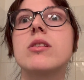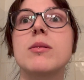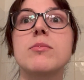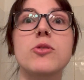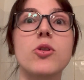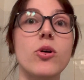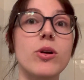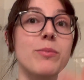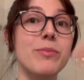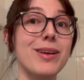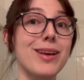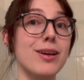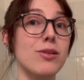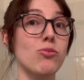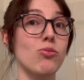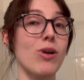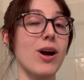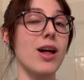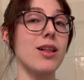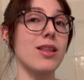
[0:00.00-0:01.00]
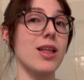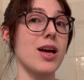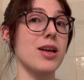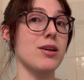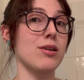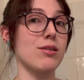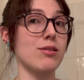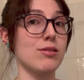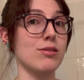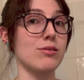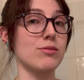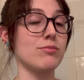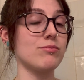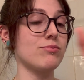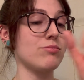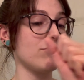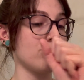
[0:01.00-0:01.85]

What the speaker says: I'm going big while at home,